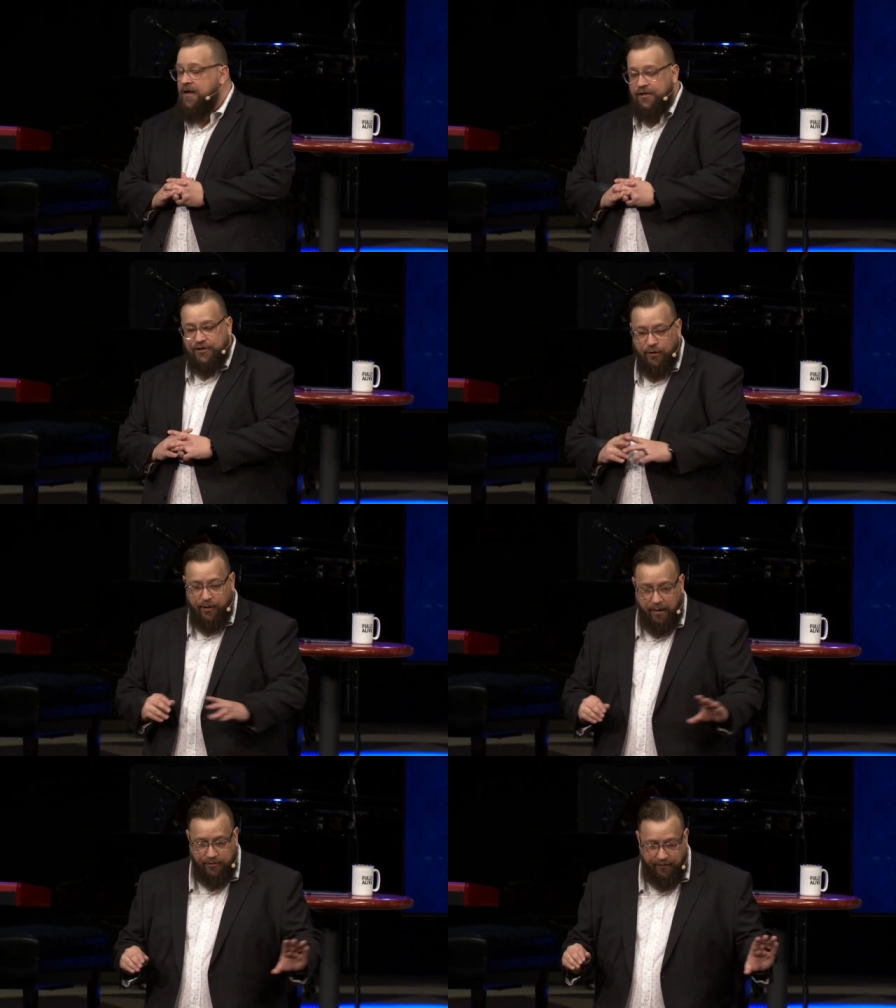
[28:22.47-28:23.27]
So,
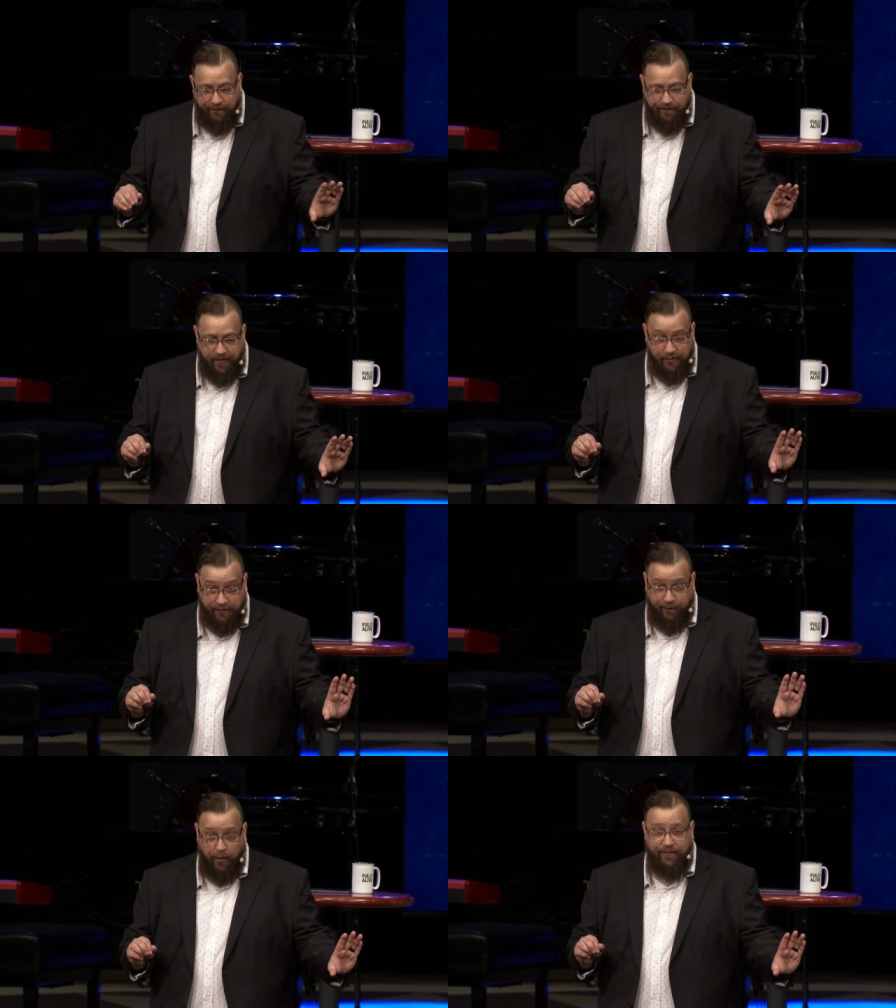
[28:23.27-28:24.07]
it was, a, it was a
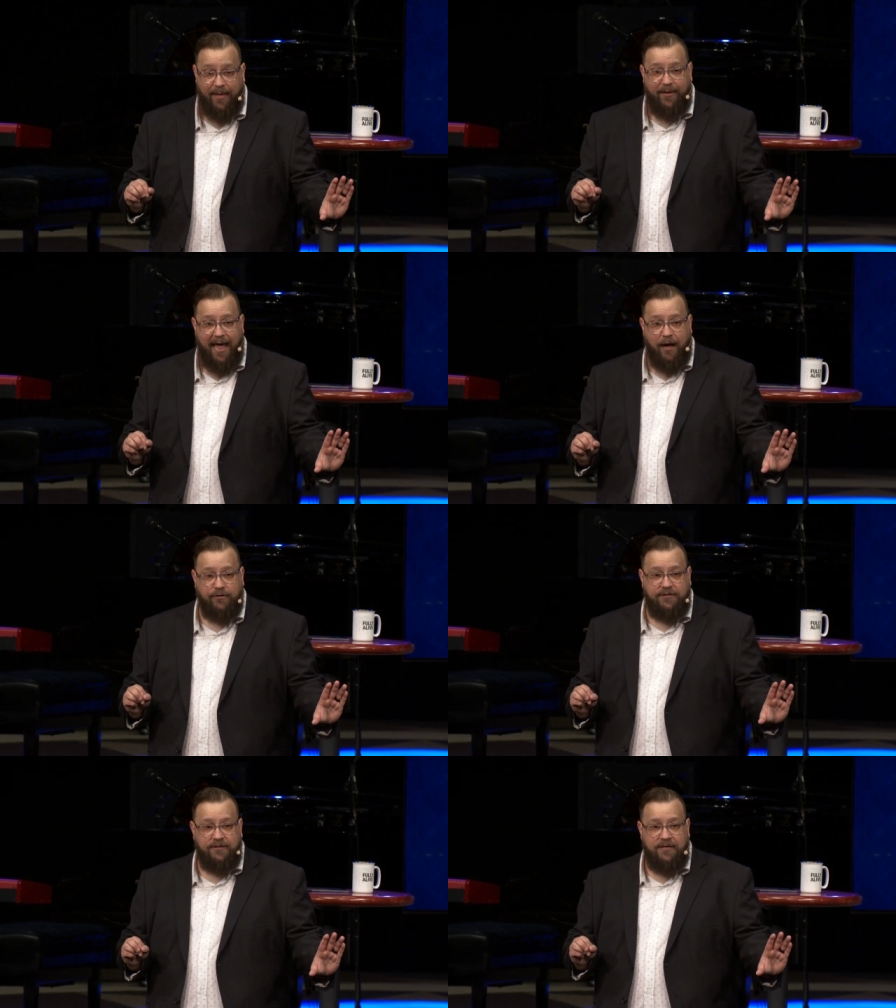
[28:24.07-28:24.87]
four family
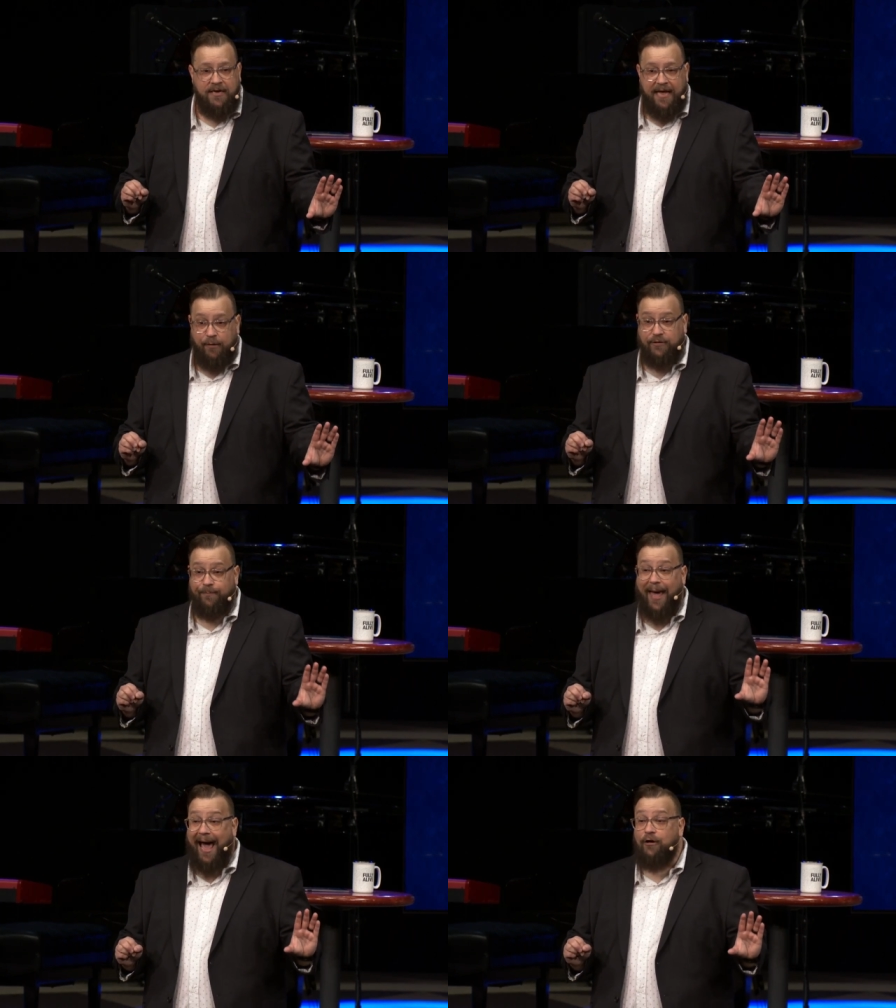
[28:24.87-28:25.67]
house. It was in
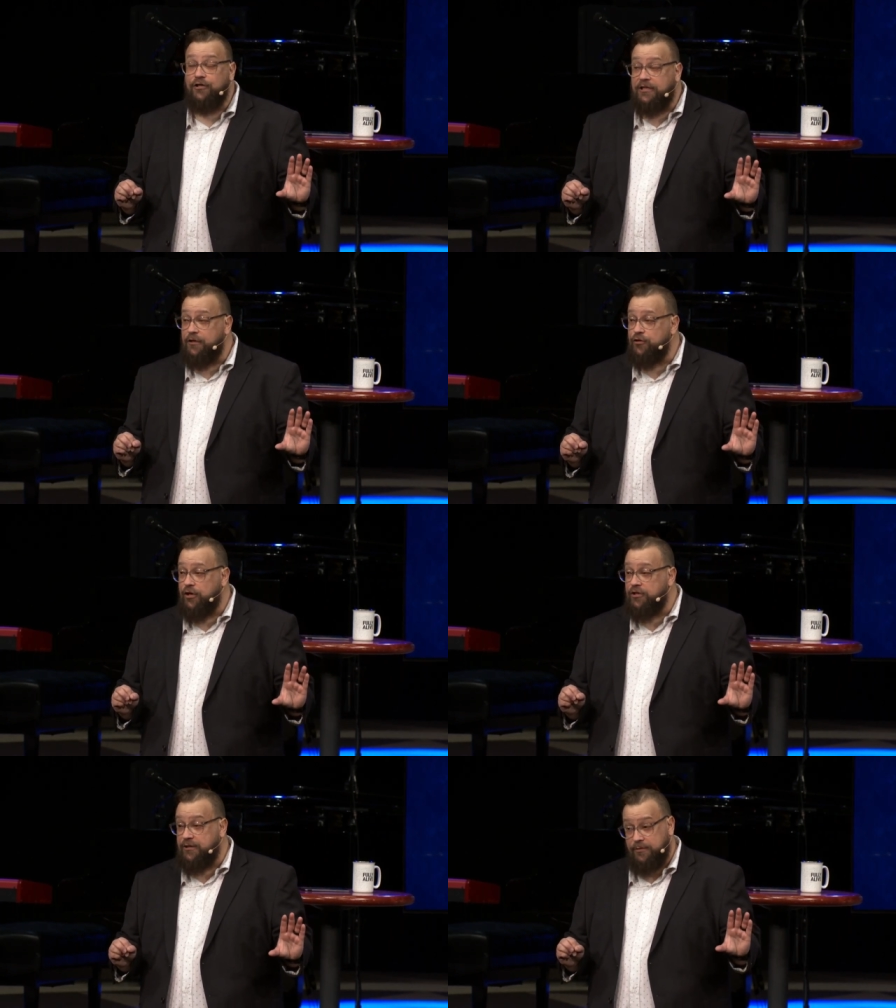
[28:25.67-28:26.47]
Paterson, New
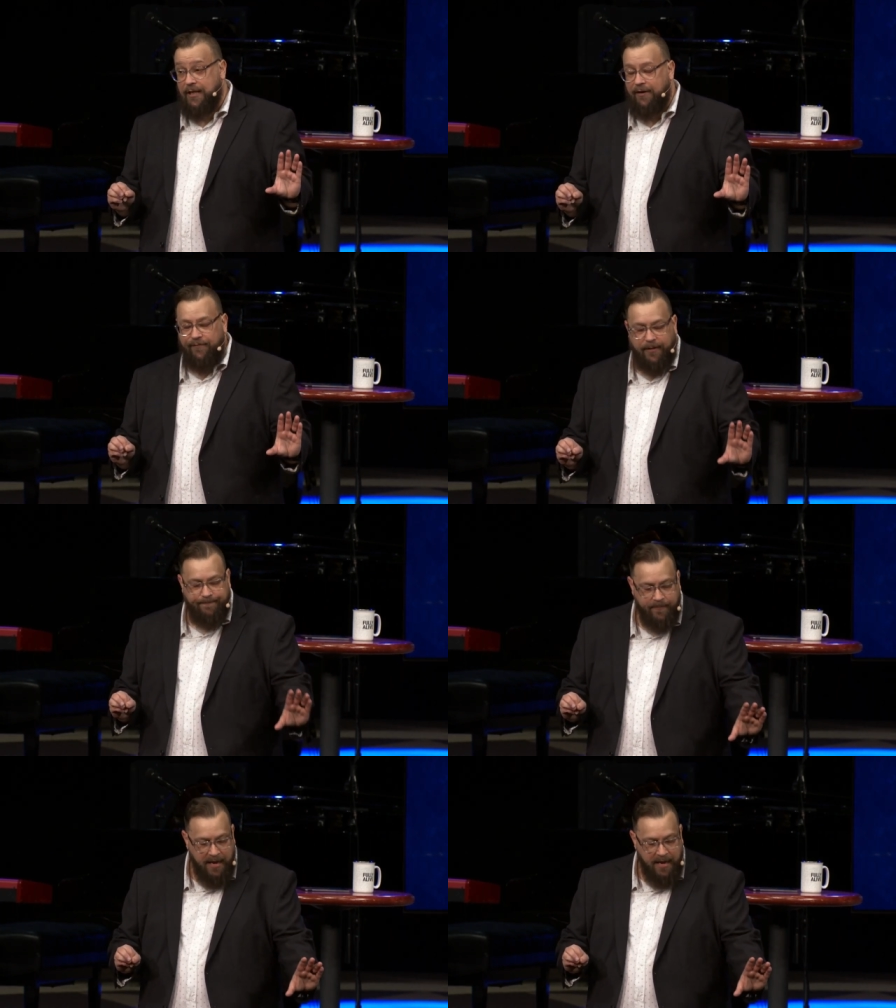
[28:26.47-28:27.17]
Jersey. It was a lot of fun.